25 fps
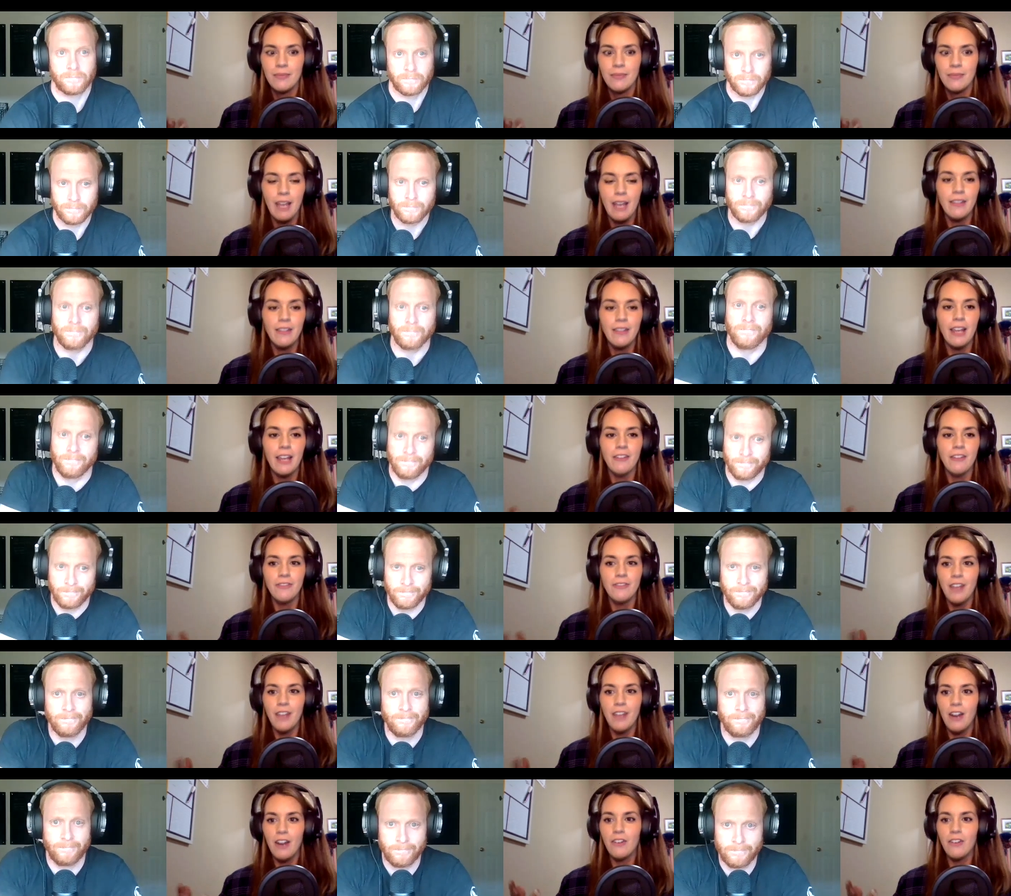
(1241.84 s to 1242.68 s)
Speaker 1: and like
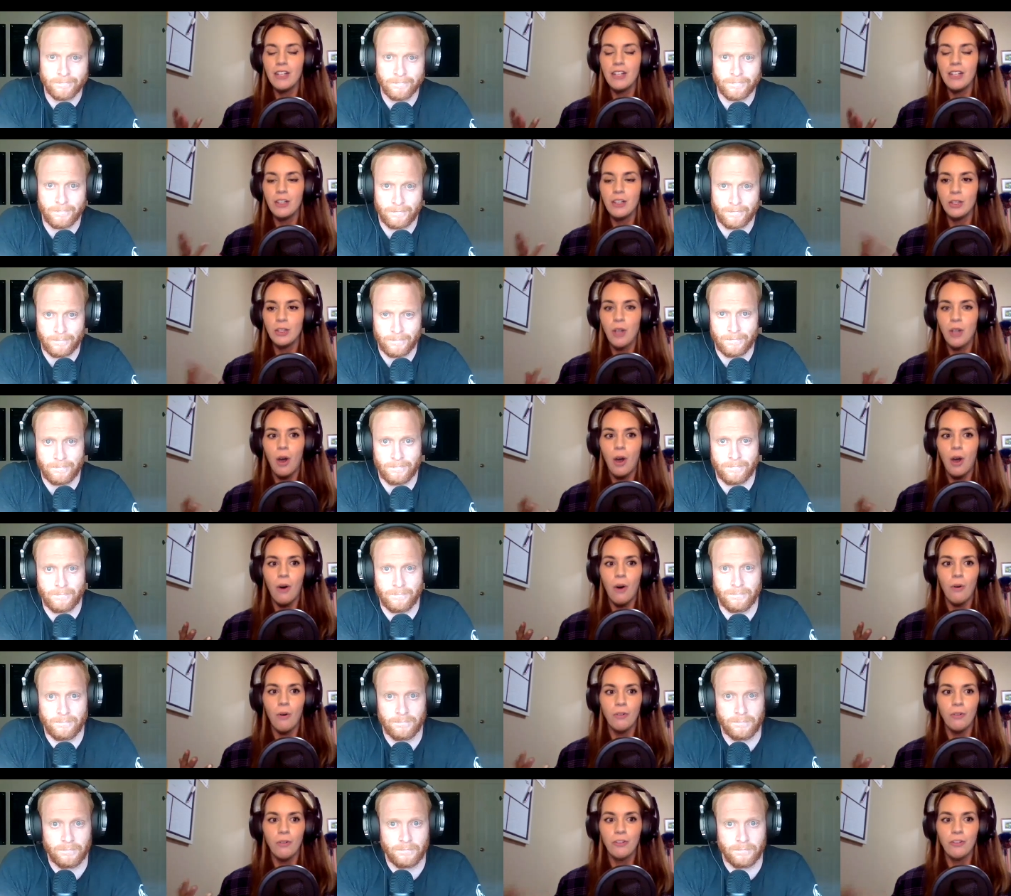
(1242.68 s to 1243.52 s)
very
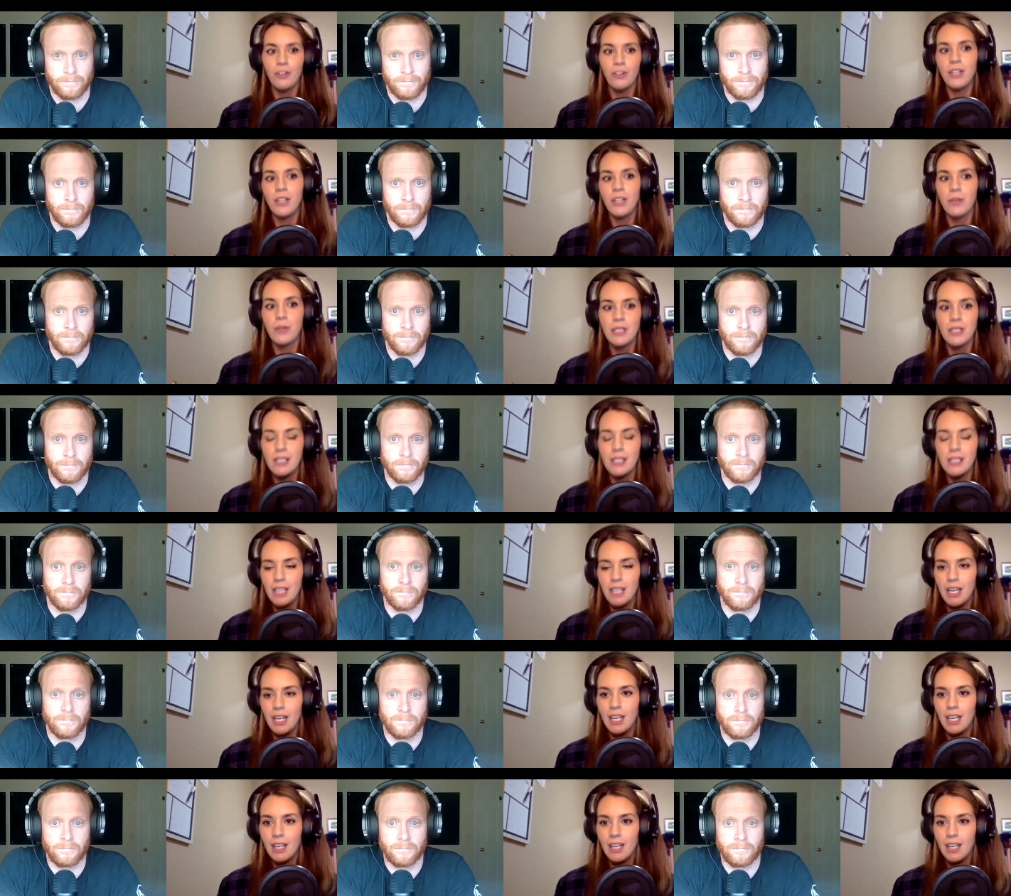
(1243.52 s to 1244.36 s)
low
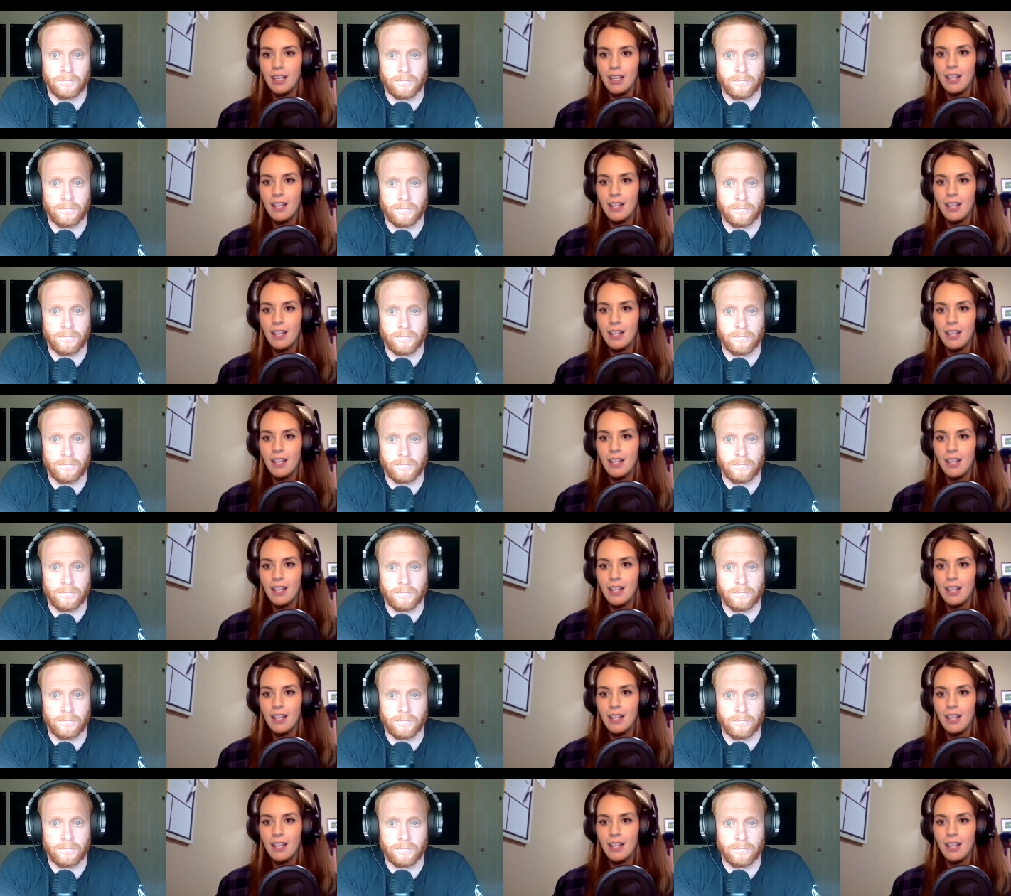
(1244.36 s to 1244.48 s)
frequency